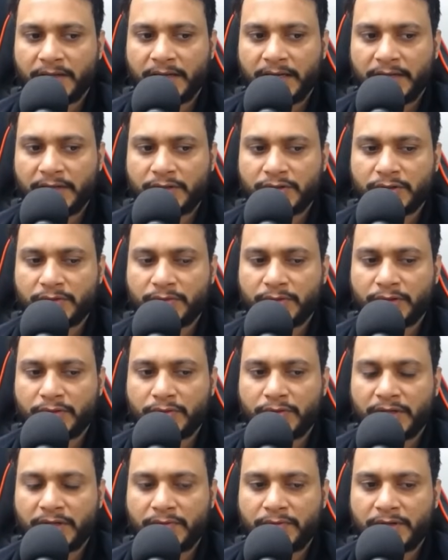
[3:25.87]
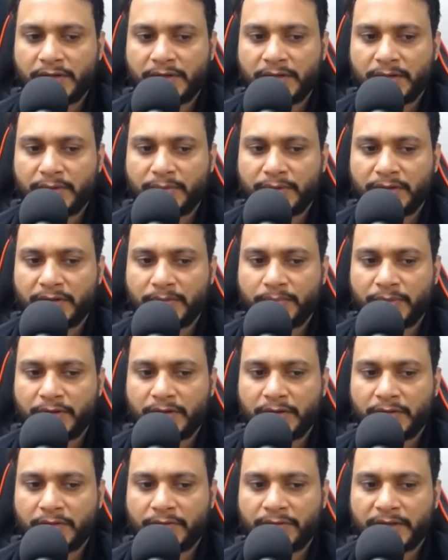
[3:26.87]
and each of the query will come in a
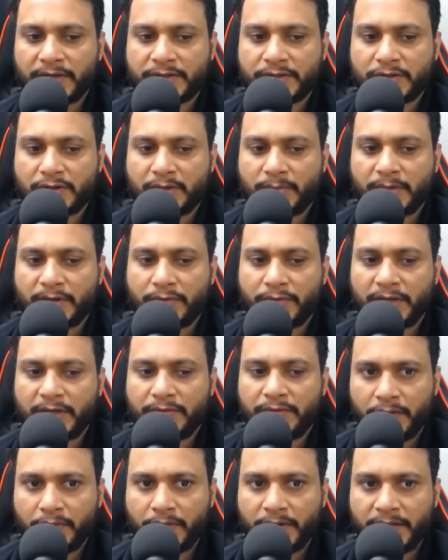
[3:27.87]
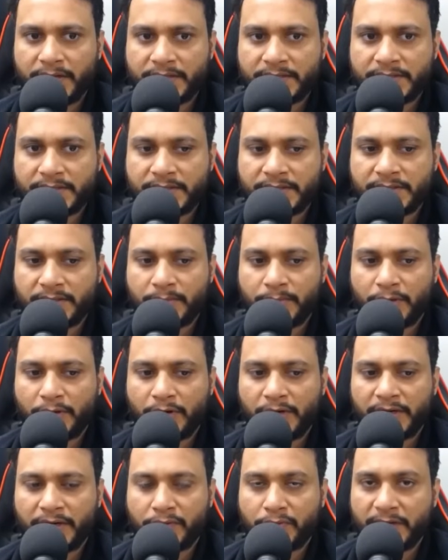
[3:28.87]
pair of x, y, where x is the
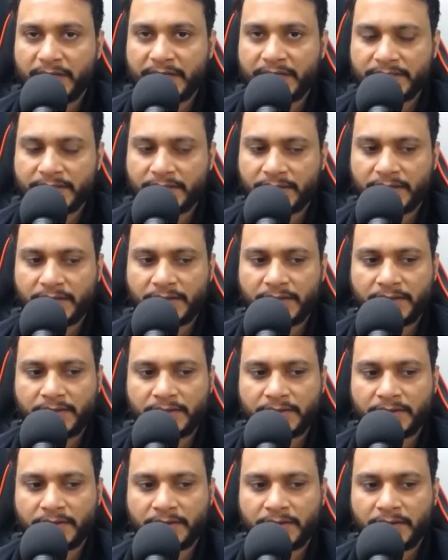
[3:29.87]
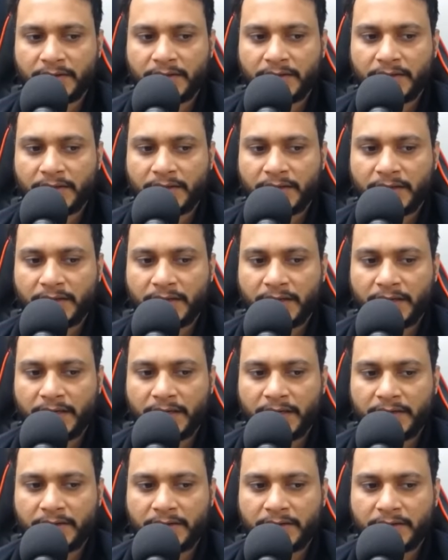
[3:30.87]
ball and y is the color,
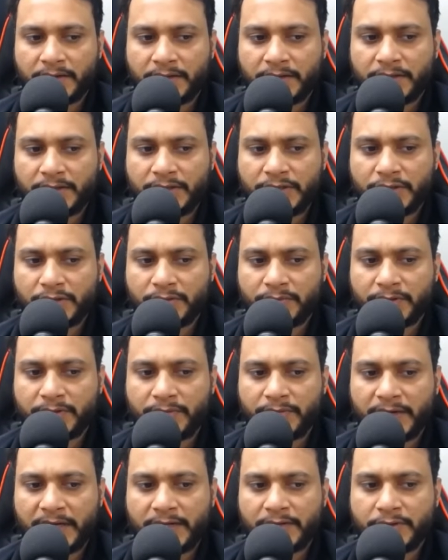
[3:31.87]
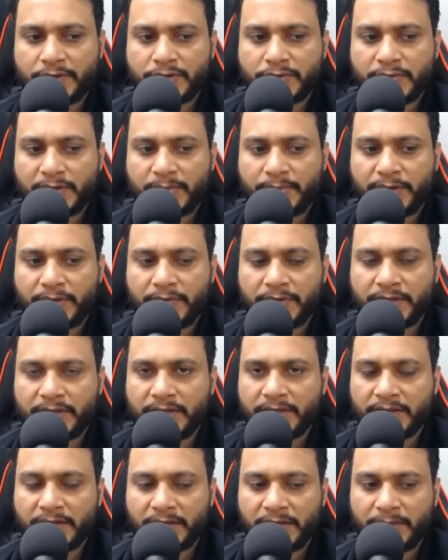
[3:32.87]
and each of the values will be
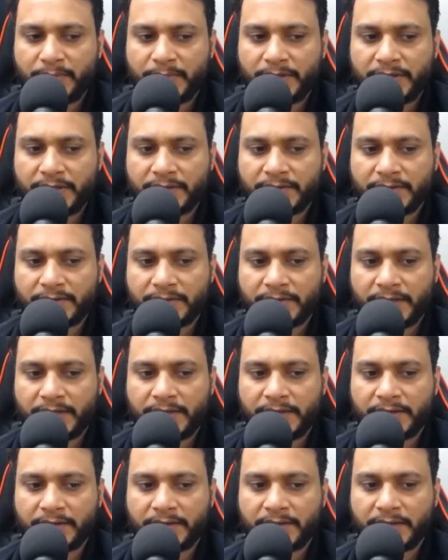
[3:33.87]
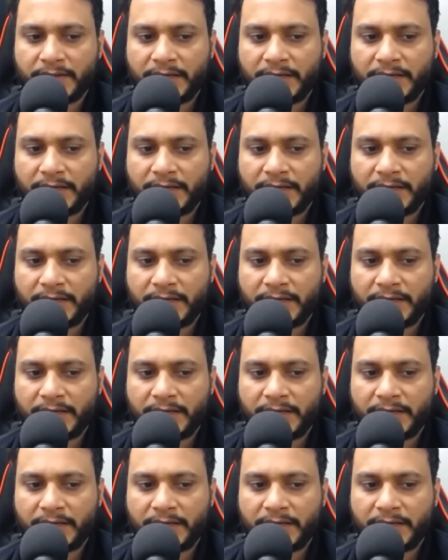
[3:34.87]
within the limit, right?